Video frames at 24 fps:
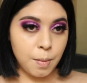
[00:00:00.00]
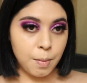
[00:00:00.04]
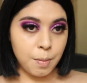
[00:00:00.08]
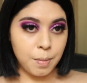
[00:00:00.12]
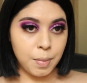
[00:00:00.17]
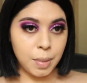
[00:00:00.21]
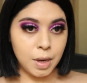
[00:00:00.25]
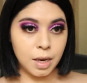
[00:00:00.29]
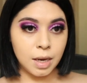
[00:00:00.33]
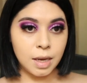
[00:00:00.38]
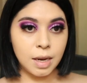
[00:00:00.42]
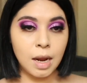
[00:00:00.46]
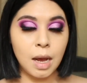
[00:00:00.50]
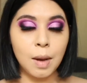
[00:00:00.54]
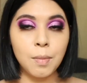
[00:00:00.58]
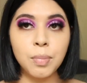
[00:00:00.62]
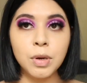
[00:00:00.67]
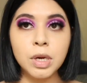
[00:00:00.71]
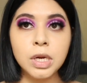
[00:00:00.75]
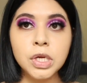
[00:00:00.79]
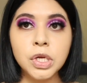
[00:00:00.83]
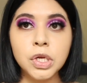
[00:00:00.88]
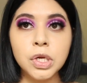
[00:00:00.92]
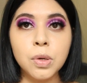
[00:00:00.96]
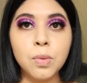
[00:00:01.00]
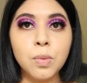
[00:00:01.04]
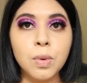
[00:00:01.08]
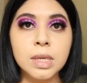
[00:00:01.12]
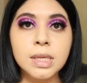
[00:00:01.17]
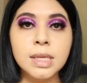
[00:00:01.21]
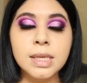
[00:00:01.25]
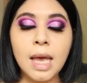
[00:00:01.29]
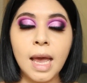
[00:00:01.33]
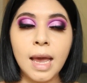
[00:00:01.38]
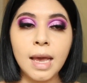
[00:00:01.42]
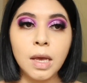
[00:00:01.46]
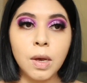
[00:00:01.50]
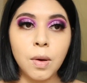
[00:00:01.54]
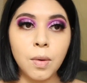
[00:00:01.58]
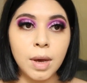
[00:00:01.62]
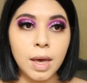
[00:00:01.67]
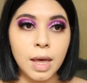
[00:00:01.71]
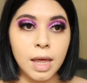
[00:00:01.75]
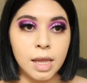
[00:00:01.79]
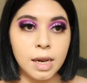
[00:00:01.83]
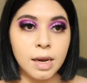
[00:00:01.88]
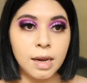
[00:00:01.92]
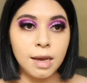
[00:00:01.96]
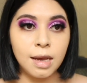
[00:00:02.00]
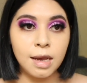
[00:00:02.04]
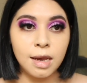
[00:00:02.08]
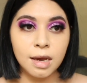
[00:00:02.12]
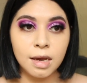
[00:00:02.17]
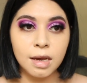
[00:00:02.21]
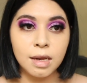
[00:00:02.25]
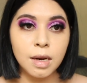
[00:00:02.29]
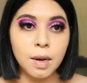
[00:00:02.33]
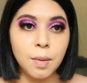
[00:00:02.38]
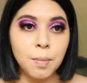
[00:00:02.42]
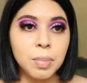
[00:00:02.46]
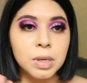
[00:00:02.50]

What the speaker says: But I'm pretty sure once I go ahead and